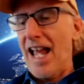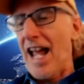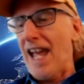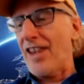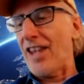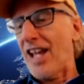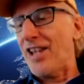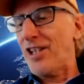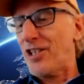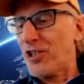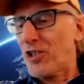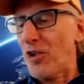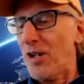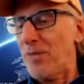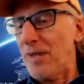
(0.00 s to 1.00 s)
And and the
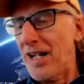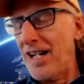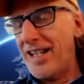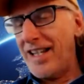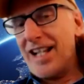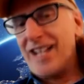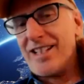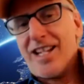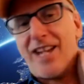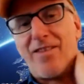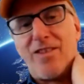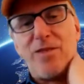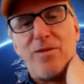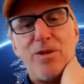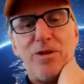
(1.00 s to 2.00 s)
story behind that, it's kind
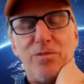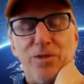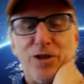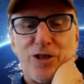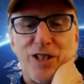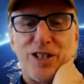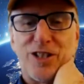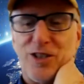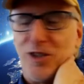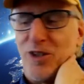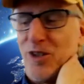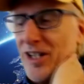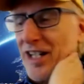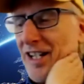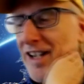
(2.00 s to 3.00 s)
of an amusing
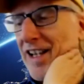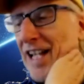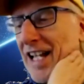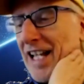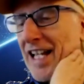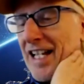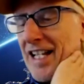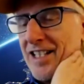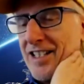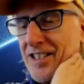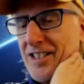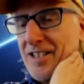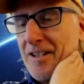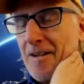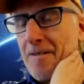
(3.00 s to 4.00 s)
story,
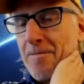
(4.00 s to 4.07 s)
is